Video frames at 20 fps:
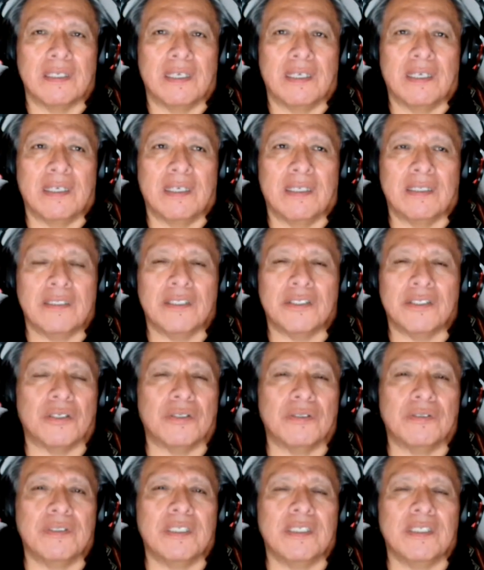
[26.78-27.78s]
and you
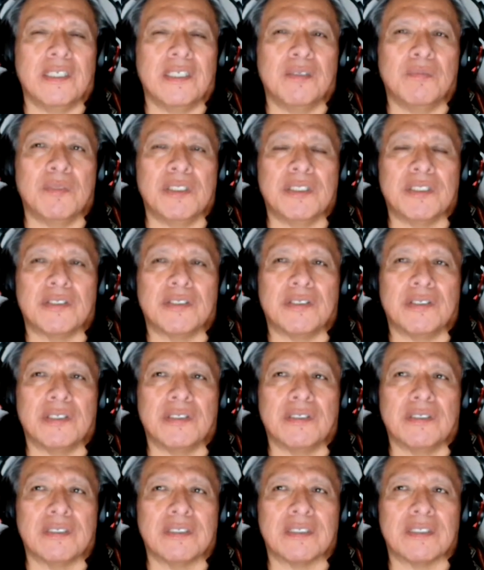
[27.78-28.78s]
don't need any
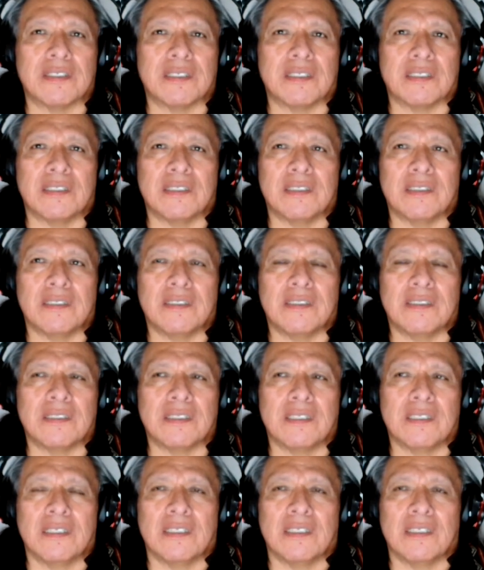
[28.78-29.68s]
materials and